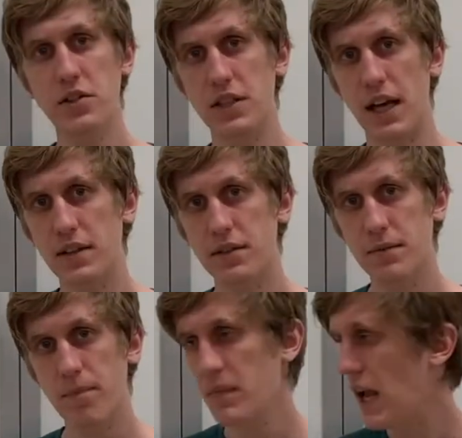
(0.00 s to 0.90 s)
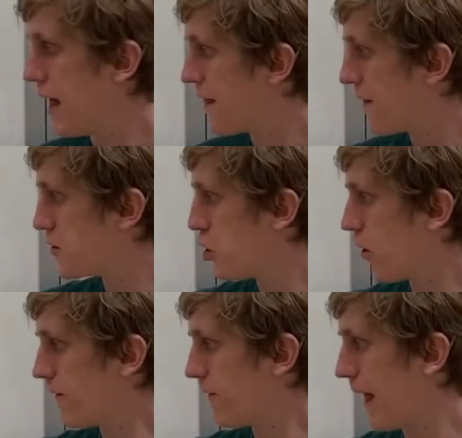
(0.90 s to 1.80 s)
says that the
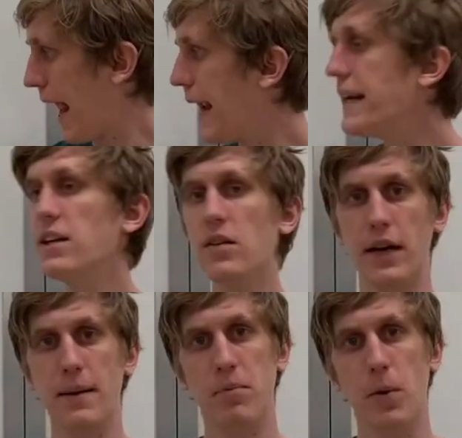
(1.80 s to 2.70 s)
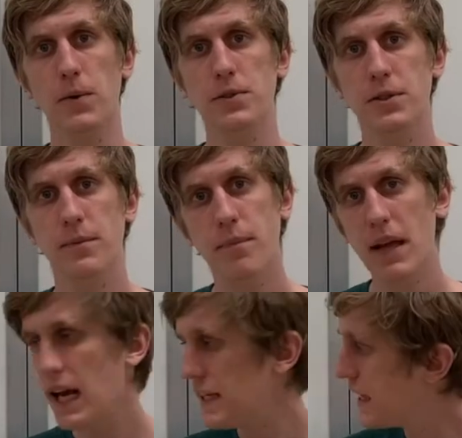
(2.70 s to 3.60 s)
total angular impulse
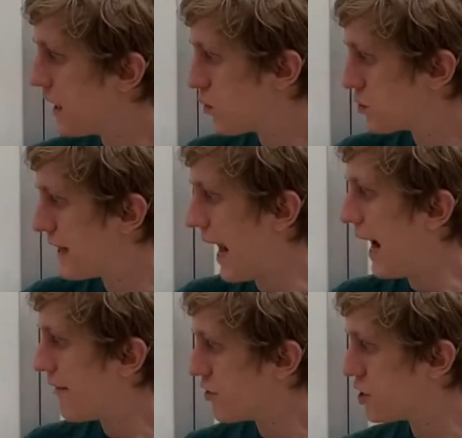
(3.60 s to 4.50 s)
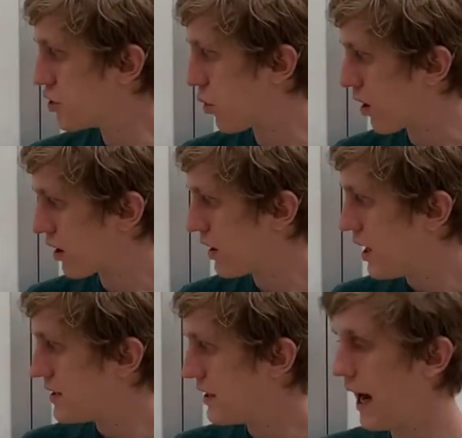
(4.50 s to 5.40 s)
is equal to the average torque
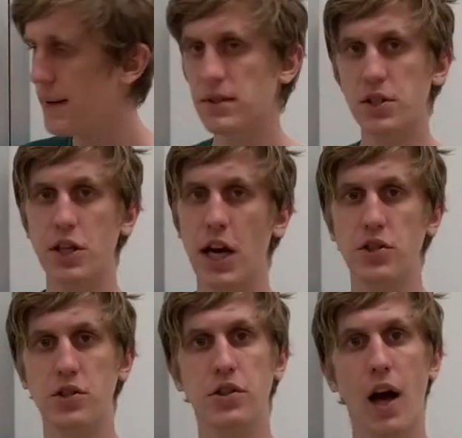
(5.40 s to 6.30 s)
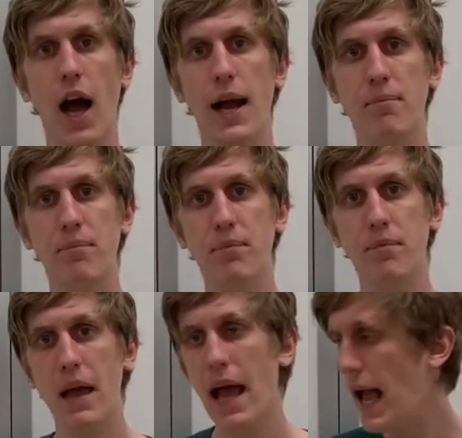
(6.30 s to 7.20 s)
times the change in time,
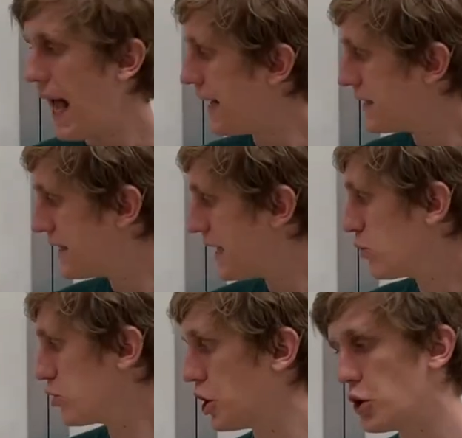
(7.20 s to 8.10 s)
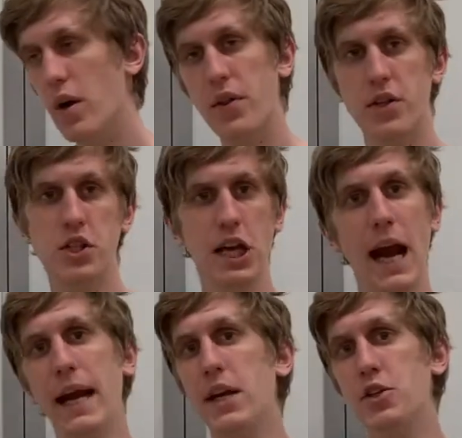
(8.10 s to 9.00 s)
and is equal to the
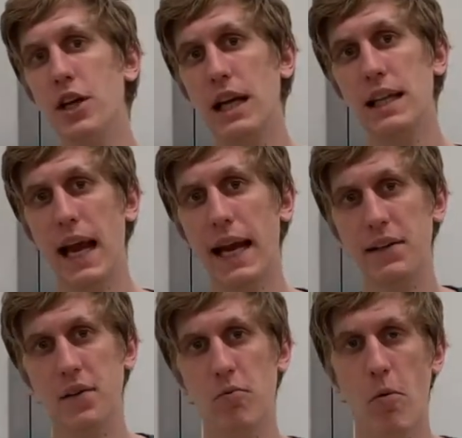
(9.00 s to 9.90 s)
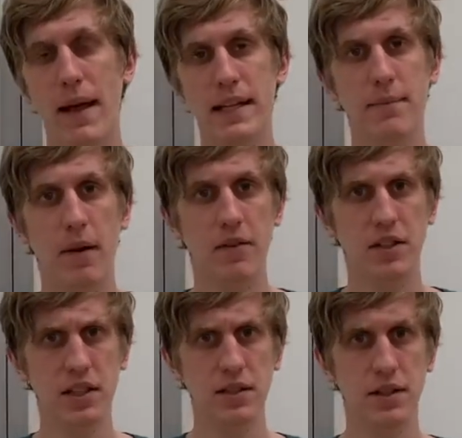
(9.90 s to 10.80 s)
change in the angular momentum of the
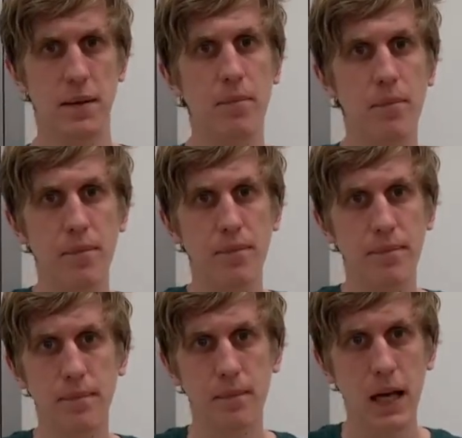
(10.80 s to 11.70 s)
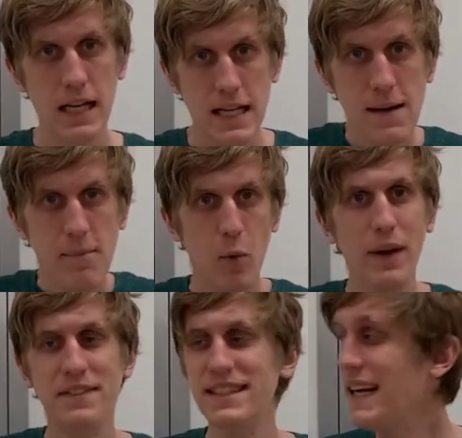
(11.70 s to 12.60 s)
system. But we've
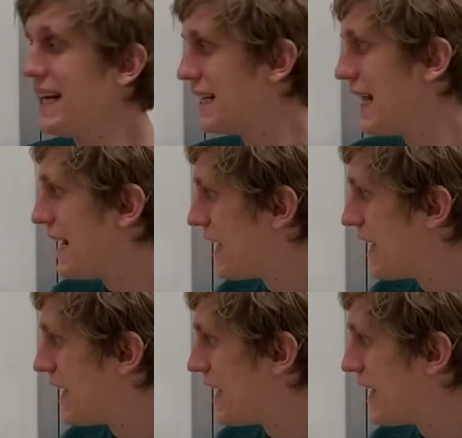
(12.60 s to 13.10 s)
seen an